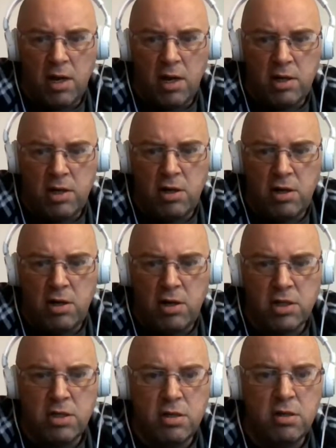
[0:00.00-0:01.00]
Oh,
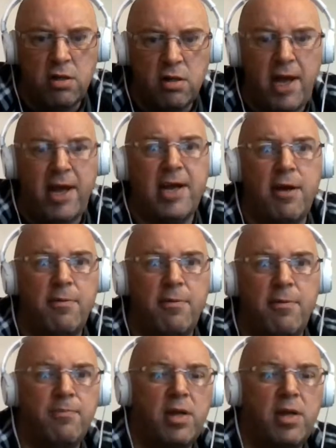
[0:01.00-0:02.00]
God. There you
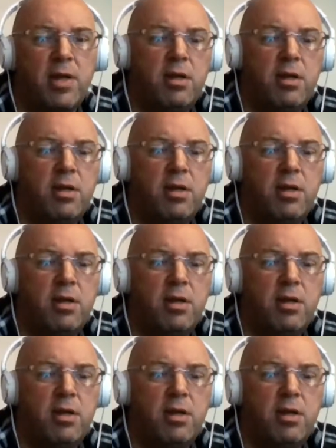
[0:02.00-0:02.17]
go.